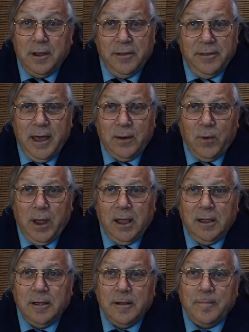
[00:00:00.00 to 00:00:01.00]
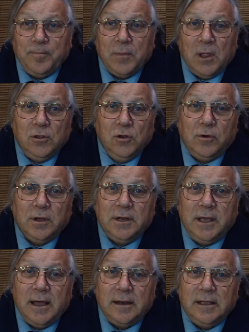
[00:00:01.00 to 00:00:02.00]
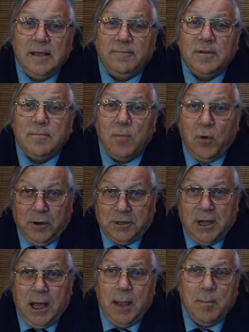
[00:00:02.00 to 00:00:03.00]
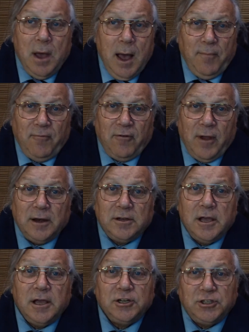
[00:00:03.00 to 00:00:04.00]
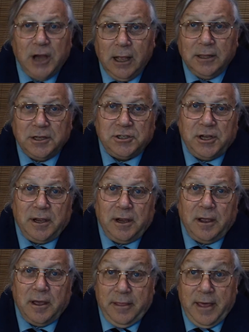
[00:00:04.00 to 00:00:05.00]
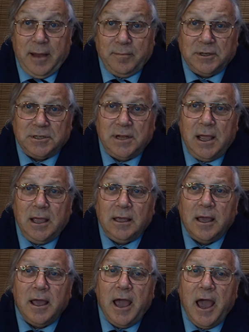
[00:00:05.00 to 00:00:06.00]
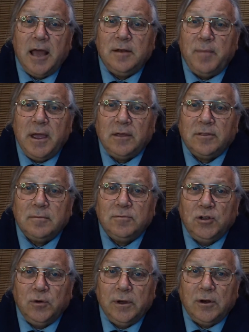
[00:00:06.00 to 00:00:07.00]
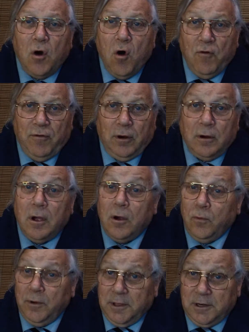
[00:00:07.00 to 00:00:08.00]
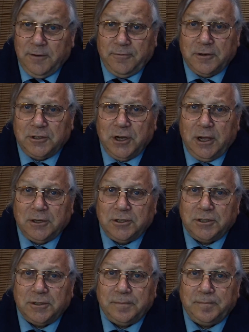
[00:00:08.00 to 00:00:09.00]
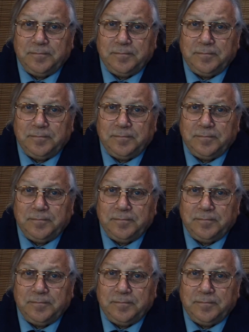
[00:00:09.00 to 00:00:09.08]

That way, you can get even more time up front challenging that mistake and make them do it over with a different judge.